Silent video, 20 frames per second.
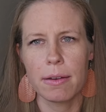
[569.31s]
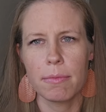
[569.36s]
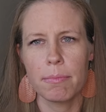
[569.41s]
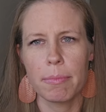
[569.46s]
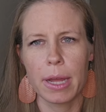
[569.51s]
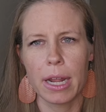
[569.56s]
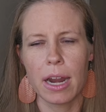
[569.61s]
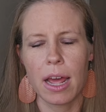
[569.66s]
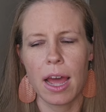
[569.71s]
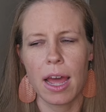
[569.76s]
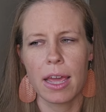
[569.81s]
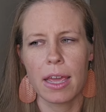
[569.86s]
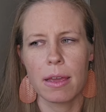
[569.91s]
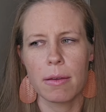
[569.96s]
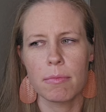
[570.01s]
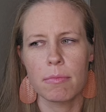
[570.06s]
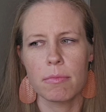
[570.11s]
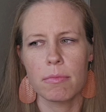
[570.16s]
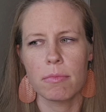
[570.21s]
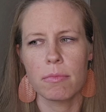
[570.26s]
but I
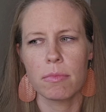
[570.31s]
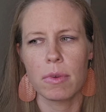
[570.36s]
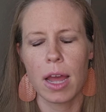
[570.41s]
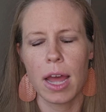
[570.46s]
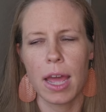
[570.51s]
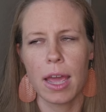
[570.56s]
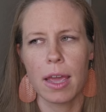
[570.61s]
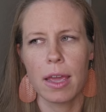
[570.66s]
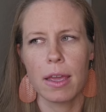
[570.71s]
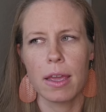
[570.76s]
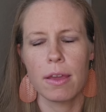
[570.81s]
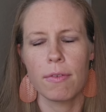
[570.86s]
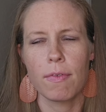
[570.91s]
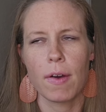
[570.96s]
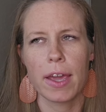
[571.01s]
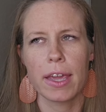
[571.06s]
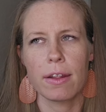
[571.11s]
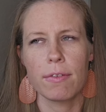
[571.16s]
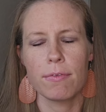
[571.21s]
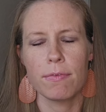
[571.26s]
am, I, if
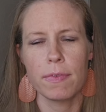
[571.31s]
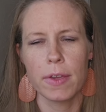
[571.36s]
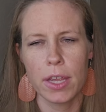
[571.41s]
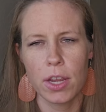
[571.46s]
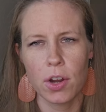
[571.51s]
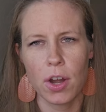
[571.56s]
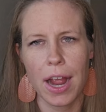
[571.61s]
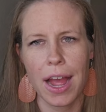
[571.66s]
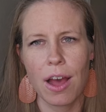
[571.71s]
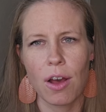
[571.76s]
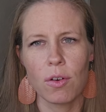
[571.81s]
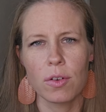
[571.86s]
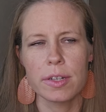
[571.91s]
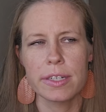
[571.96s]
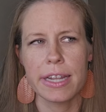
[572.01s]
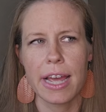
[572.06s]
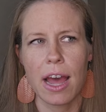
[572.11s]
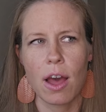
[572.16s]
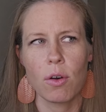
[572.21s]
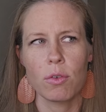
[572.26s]
I can figure
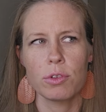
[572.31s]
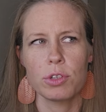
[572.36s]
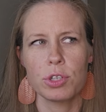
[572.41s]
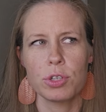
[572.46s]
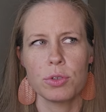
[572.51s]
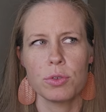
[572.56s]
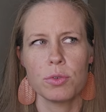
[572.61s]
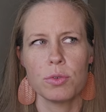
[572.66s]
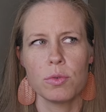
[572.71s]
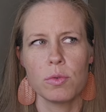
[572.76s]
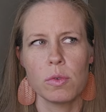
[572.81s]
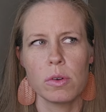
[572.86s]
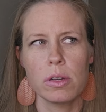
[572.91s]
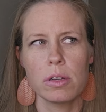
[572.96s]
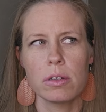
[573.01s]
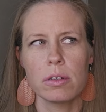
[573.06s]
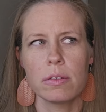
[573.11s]
out how to,